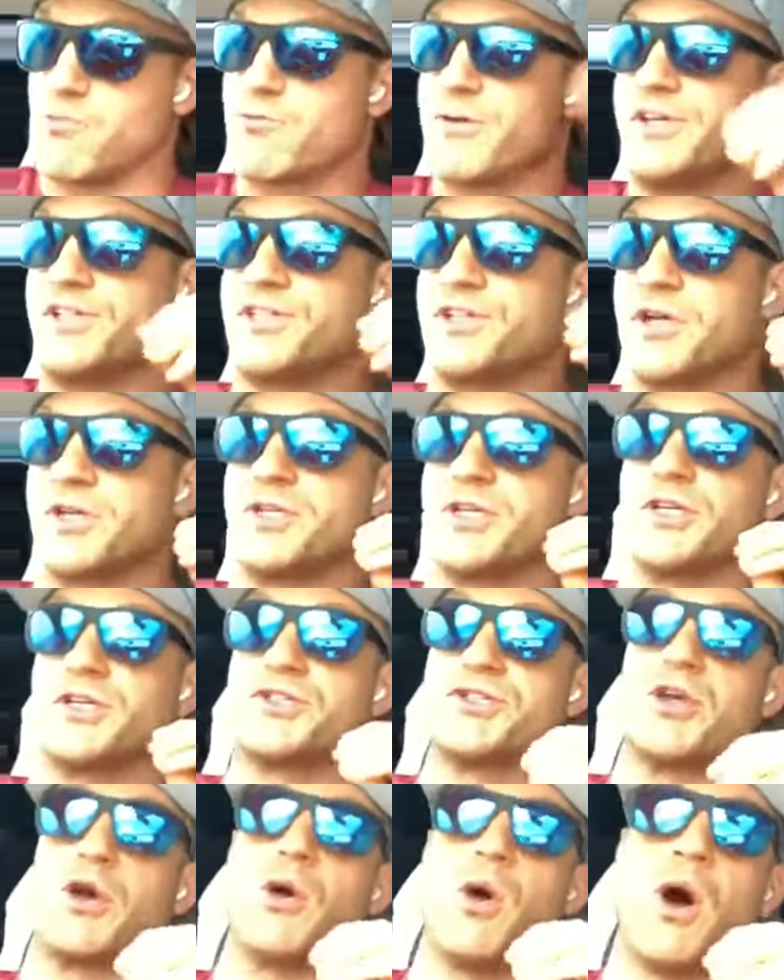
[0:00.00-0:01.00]
you're researching
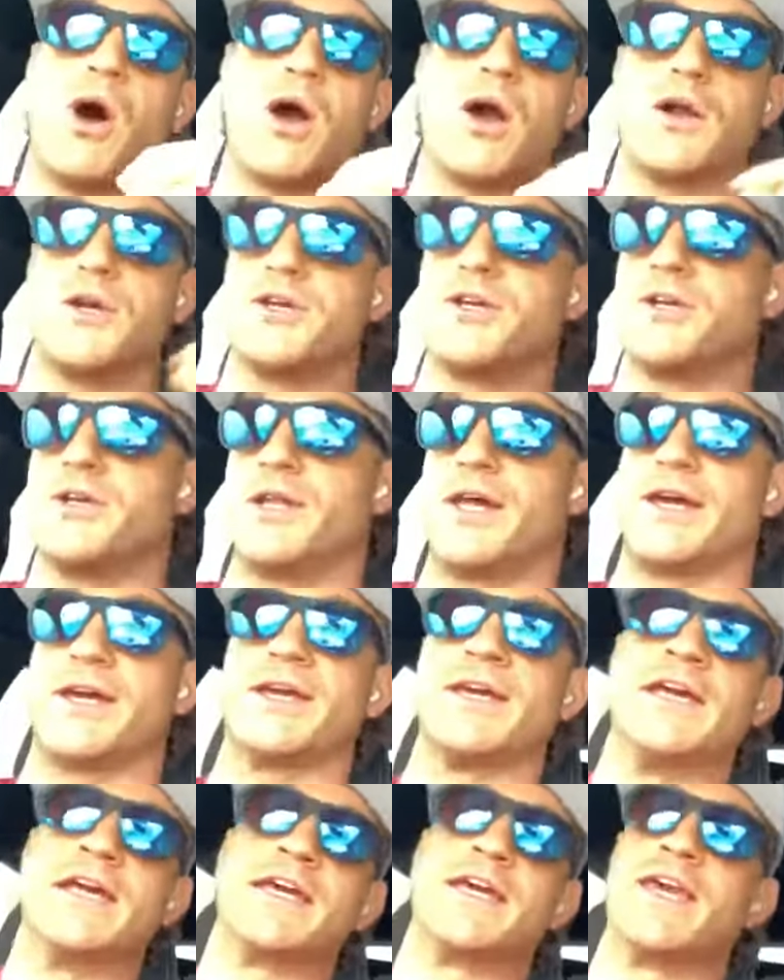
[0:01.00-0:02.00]
so hard. You're
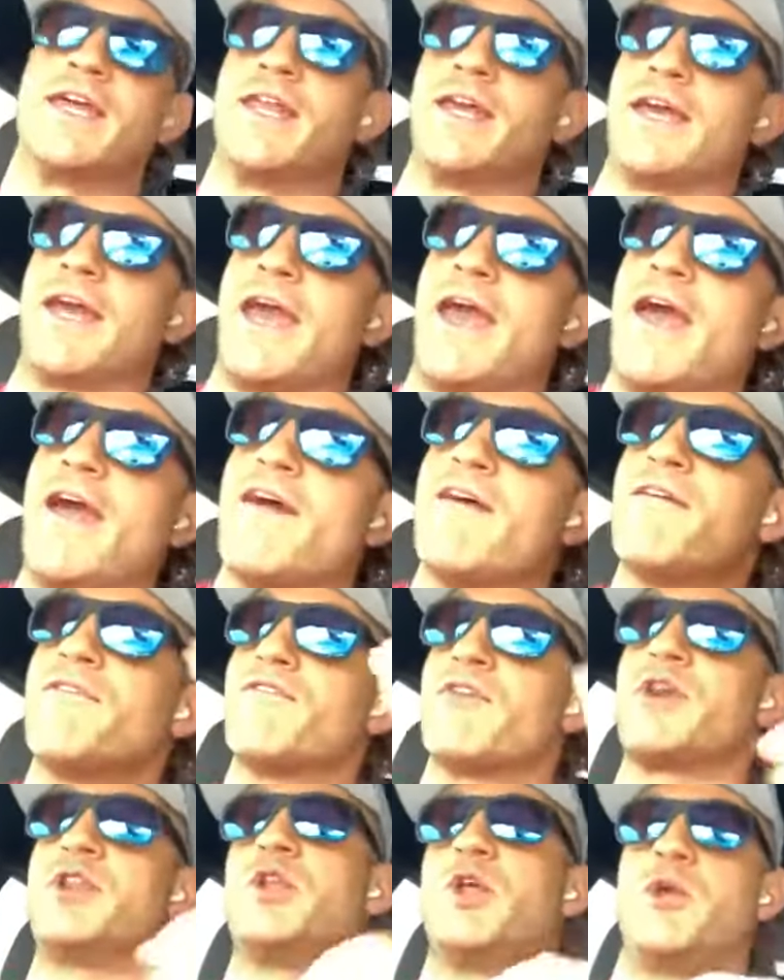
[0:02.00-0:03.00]
like getting
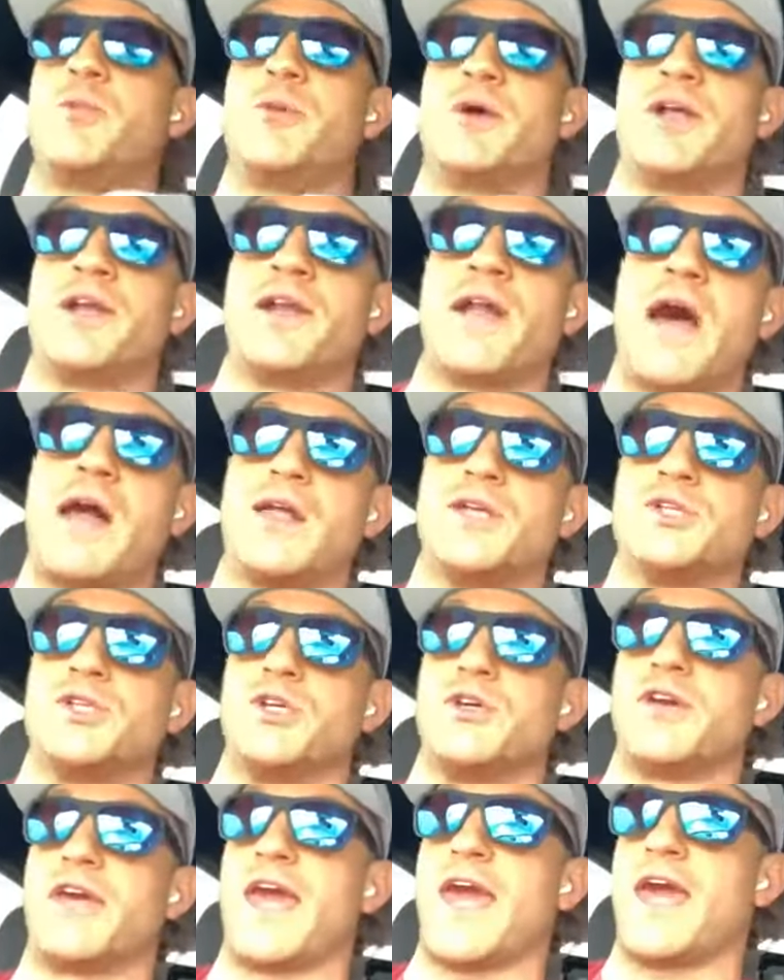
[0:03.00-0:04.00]
every little bit of knowledge
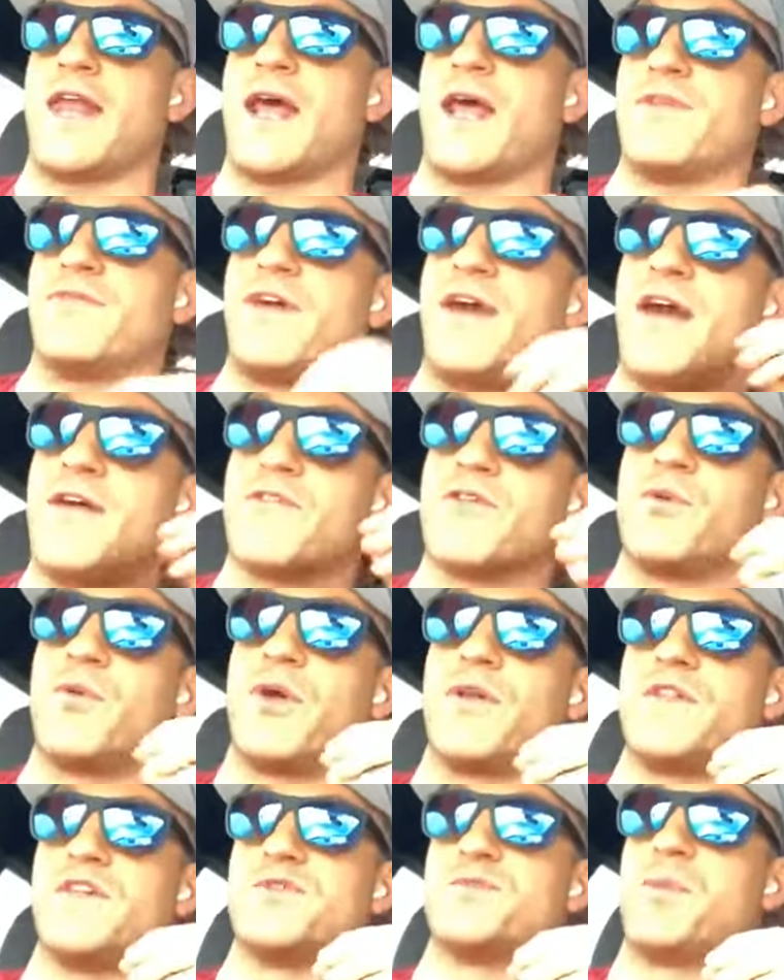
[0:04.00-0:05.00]
that you can out of every
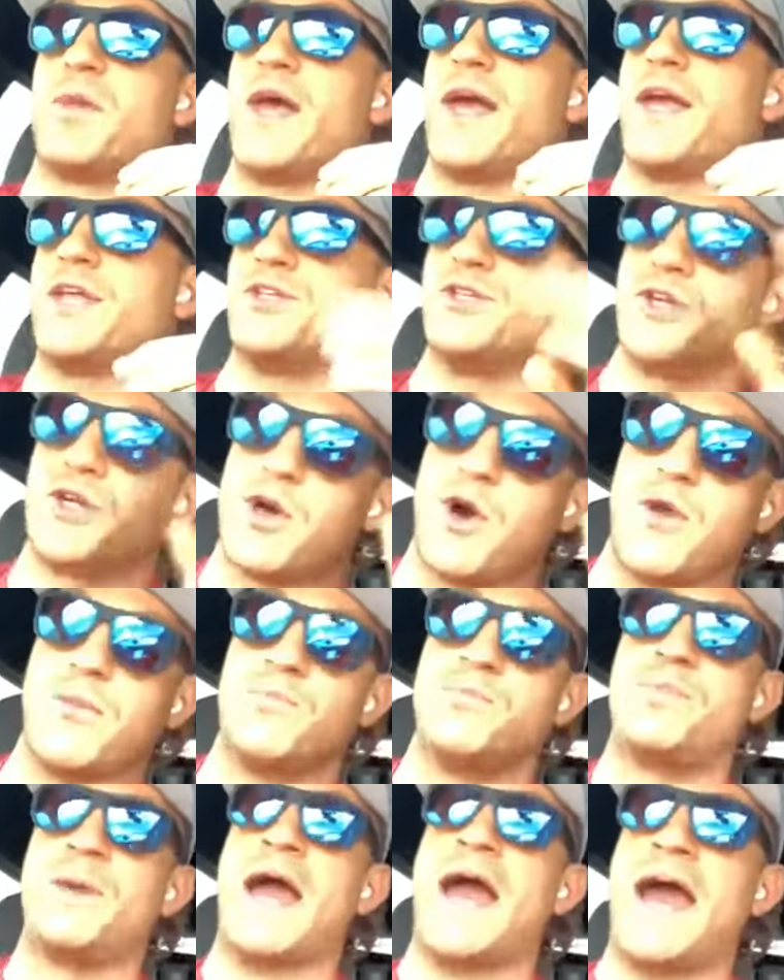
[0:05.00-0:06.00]
one of these plans. You're
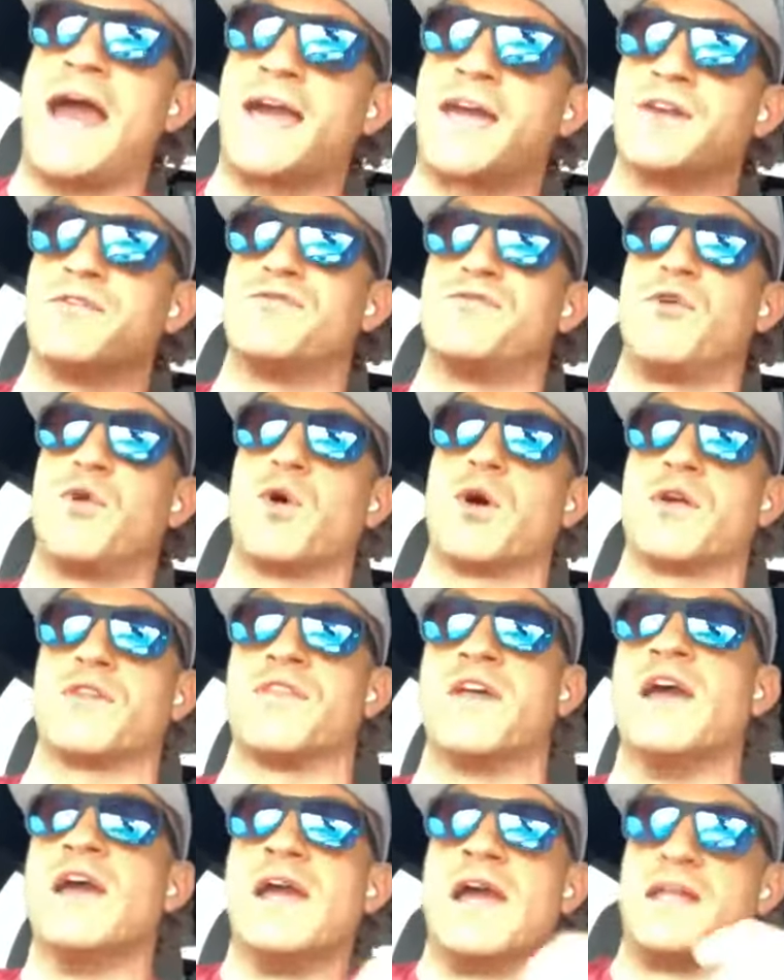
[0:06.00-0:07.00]
going back and
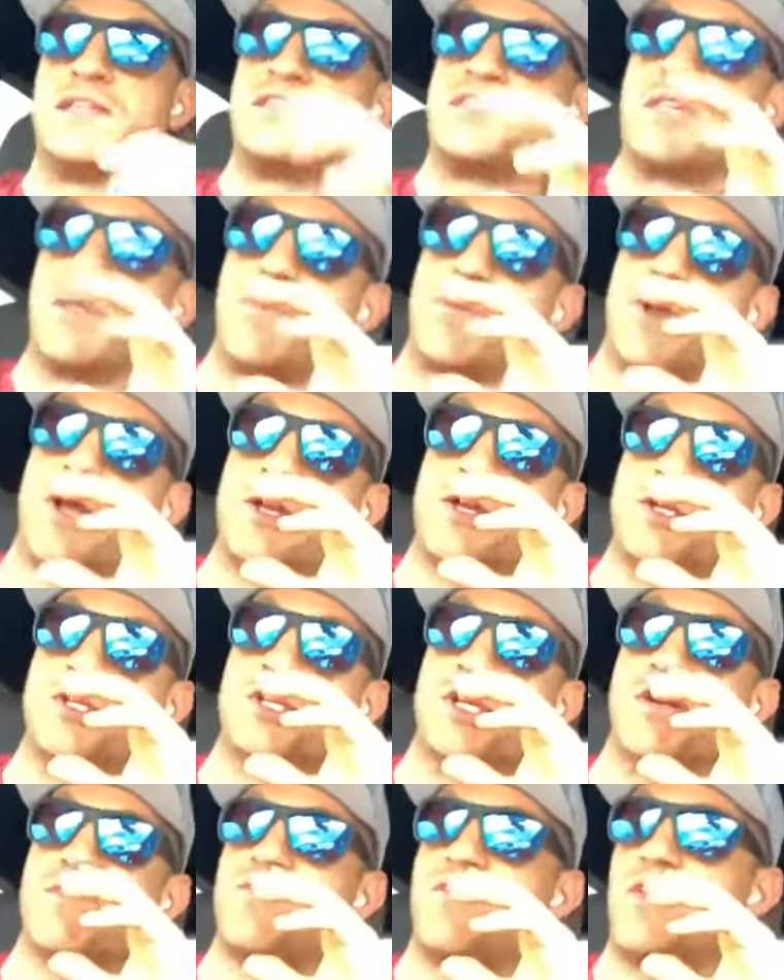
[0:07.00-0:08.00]
forth and sipping on your
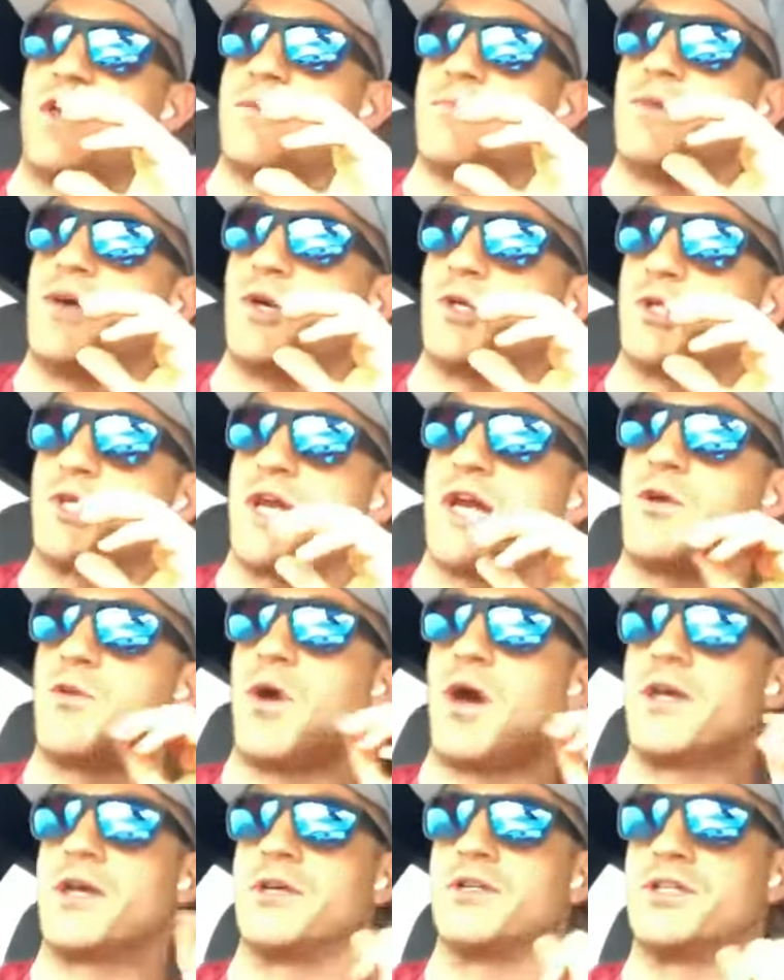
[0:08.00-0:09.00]
Chick-fil-A milkshake
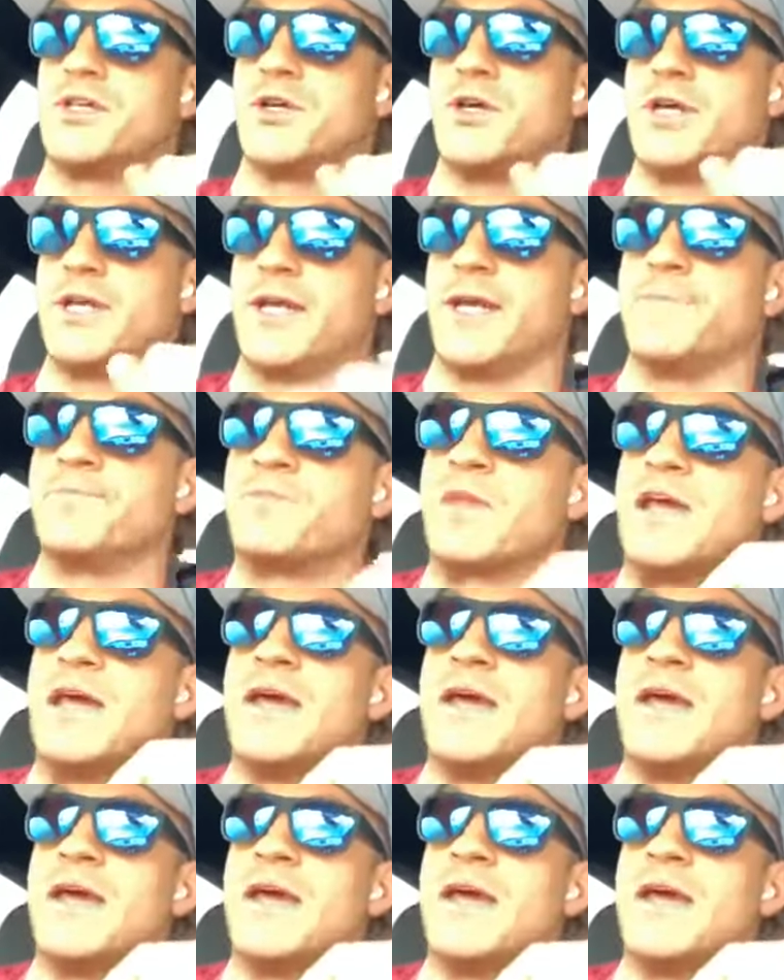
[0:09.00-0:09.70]
while you're doing it.